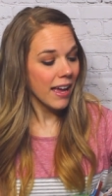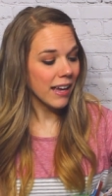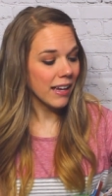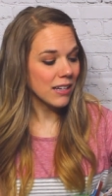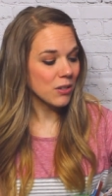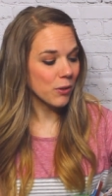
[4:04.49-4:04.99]

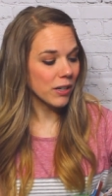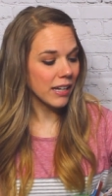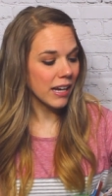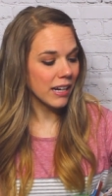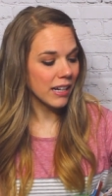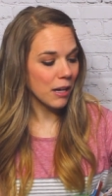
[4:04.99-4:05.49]
and
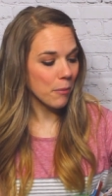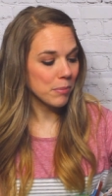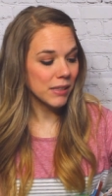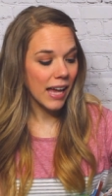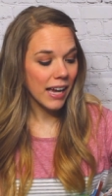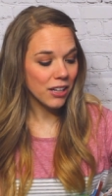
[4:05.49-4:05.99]
organic
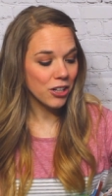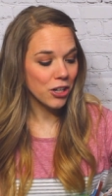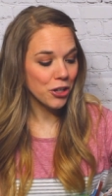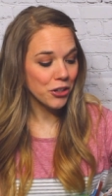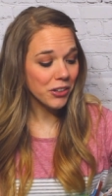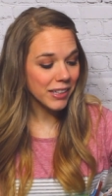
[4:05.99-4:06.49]
black
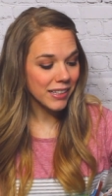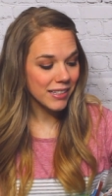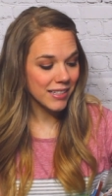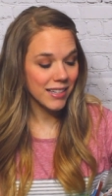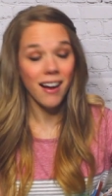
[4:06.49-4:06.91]
currant